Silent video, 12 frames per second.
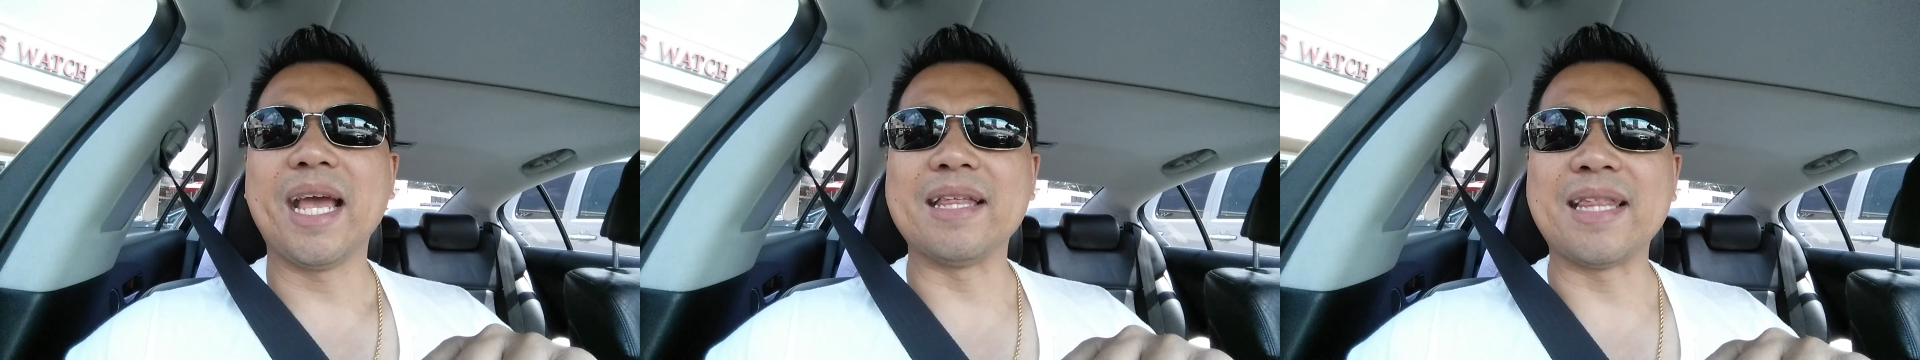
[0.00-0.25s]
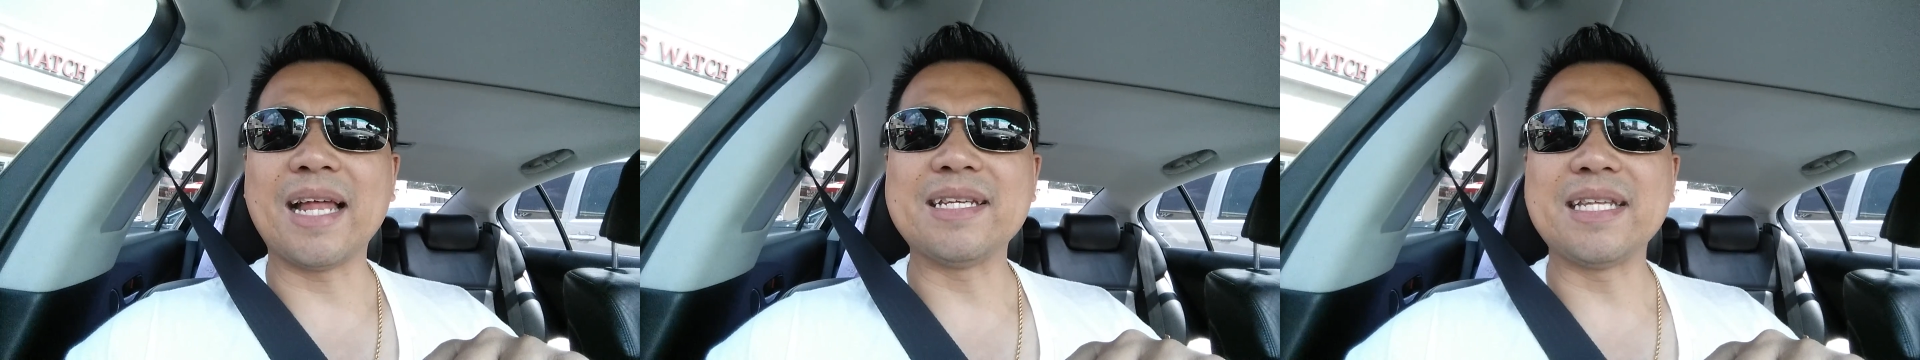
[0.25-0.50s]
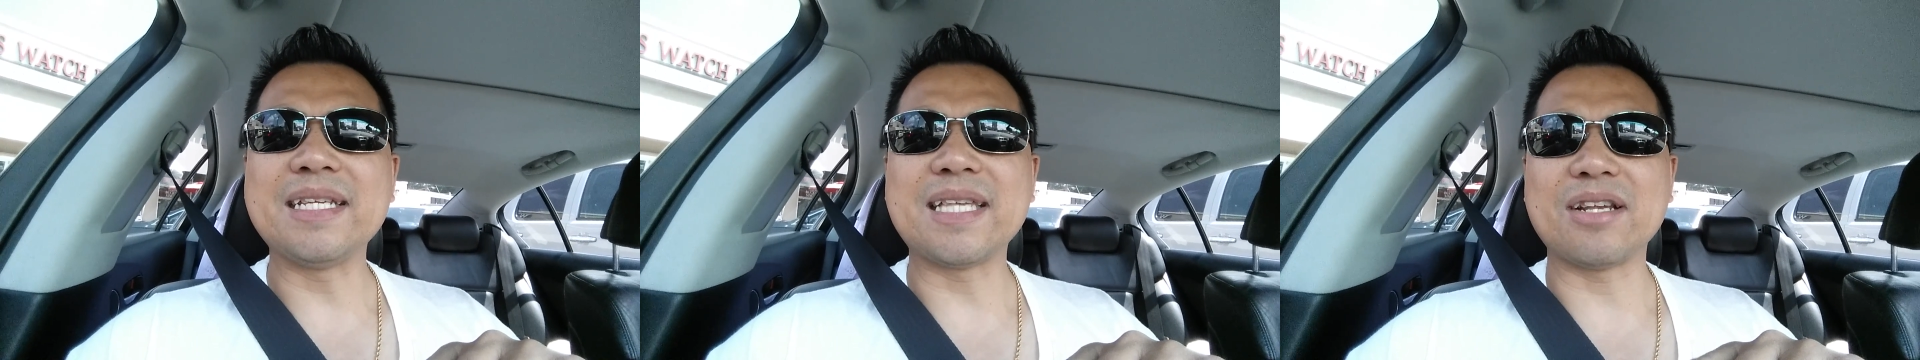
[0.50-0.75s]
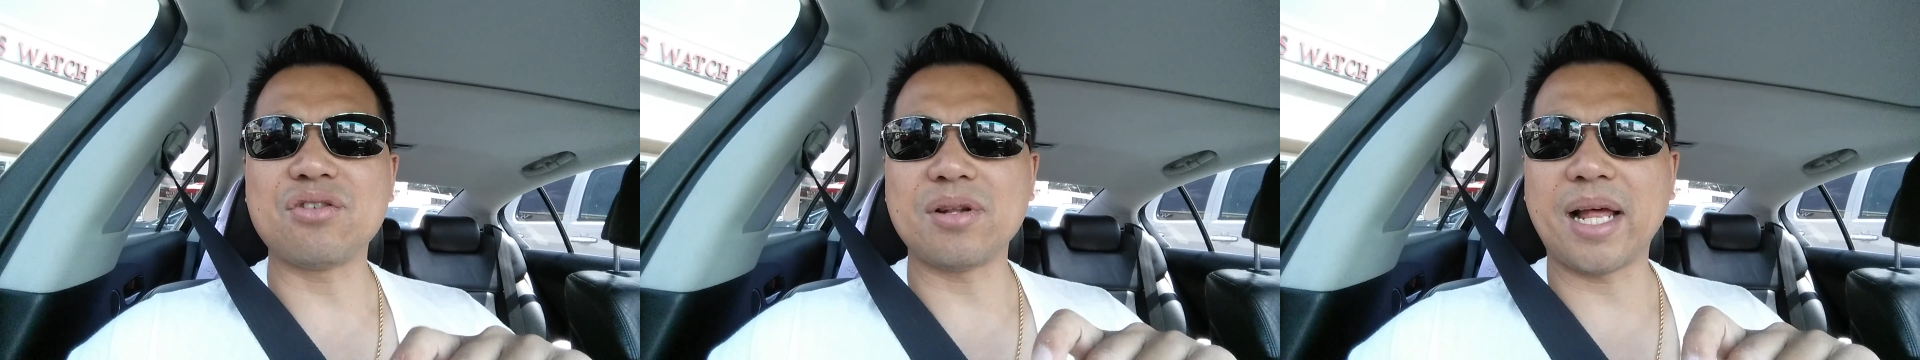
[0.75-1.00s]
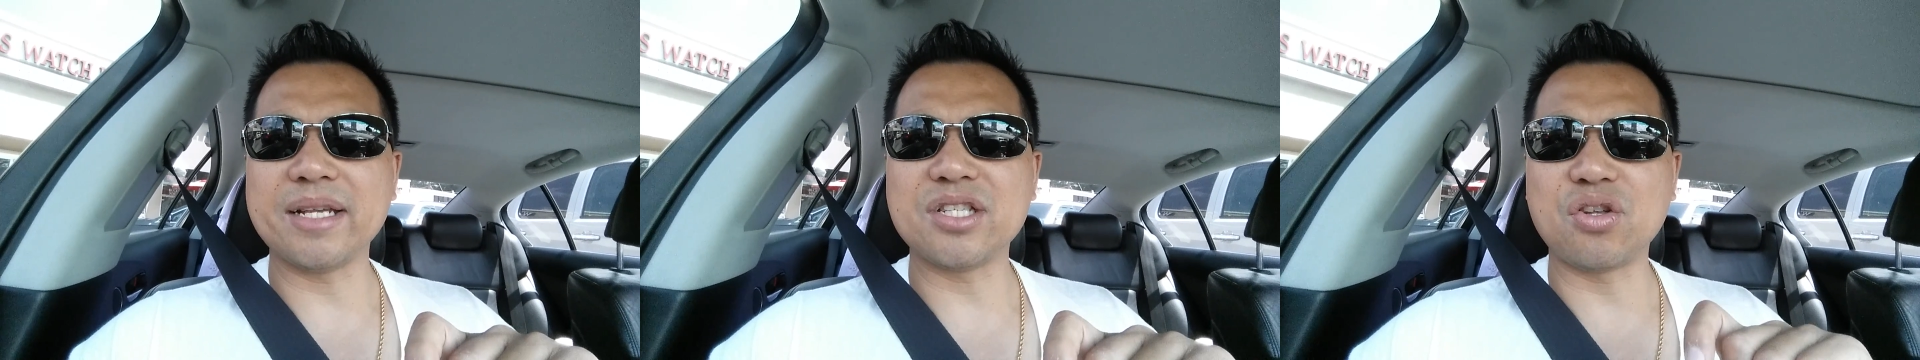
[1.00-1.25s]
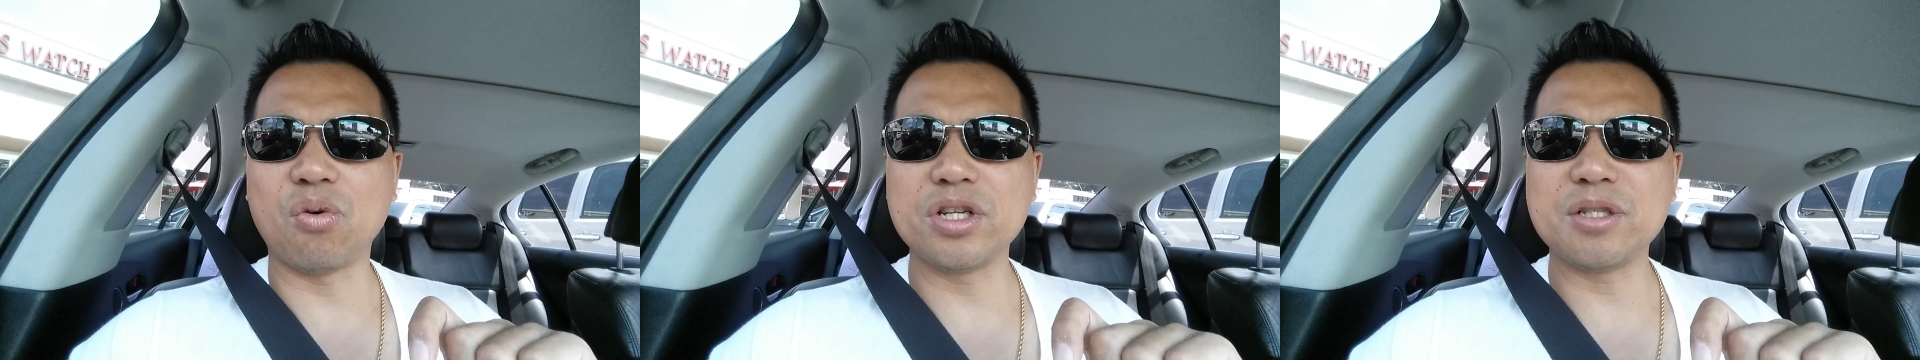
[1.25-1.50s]
and that decentralized
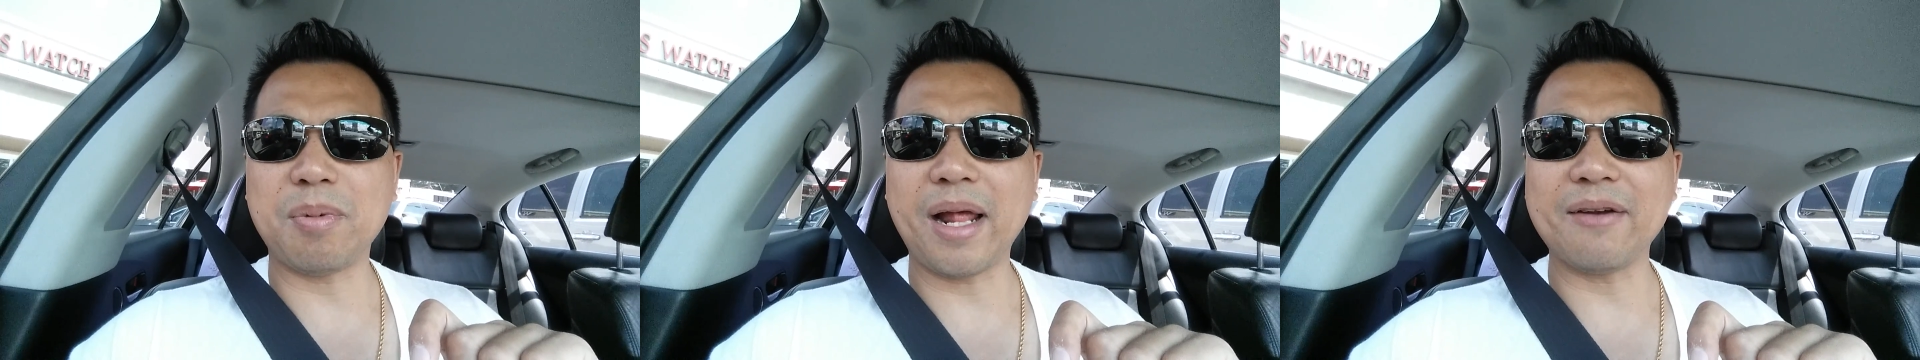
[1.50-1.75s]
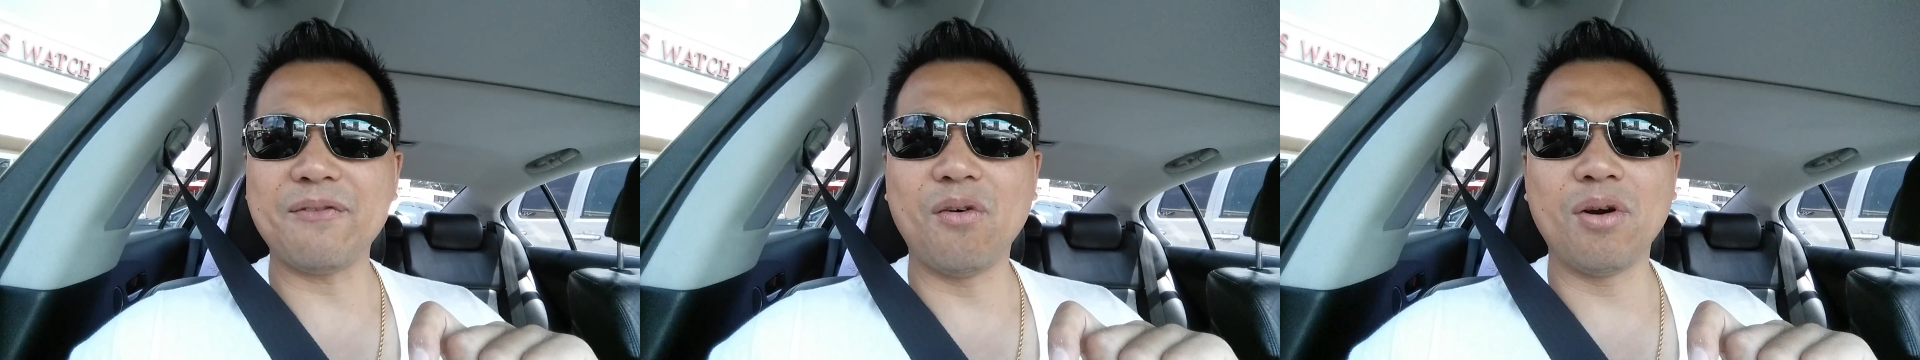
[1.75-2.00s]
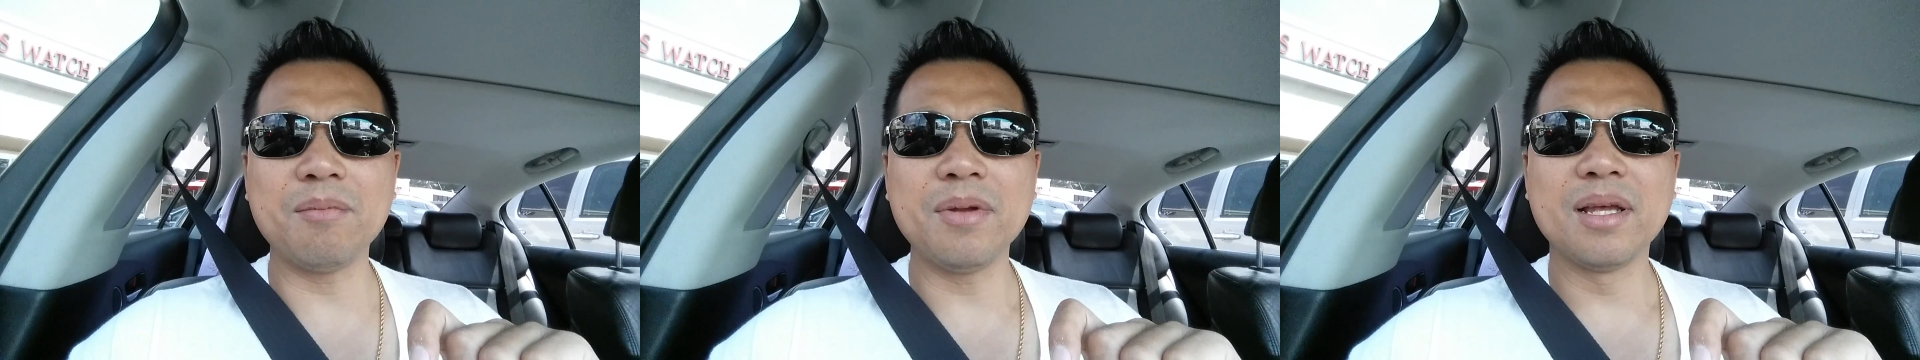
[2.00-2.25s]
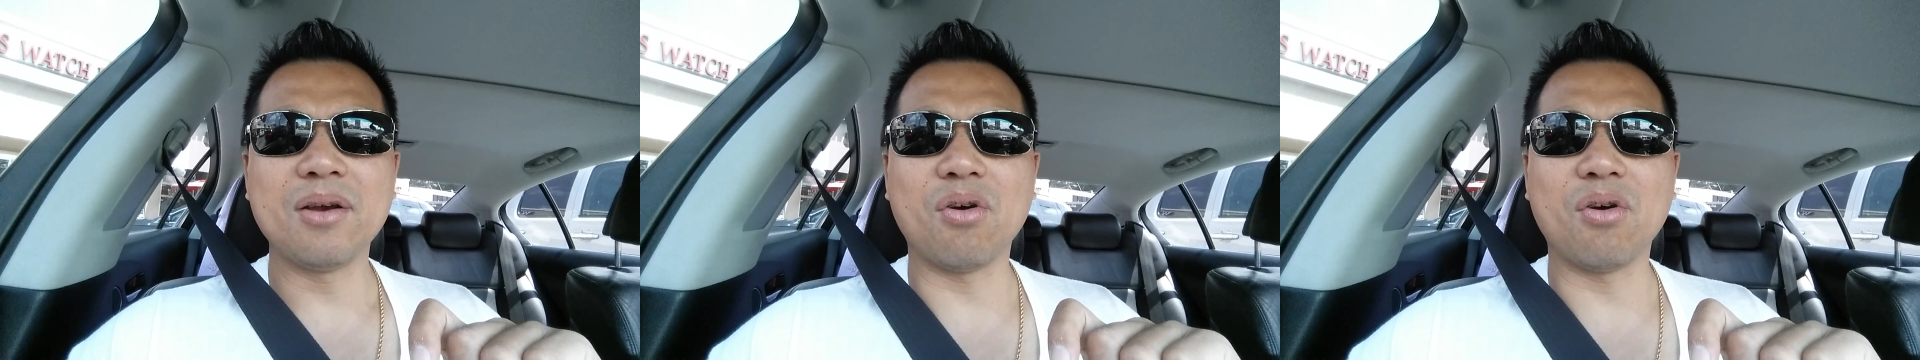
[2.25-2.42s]
storage platform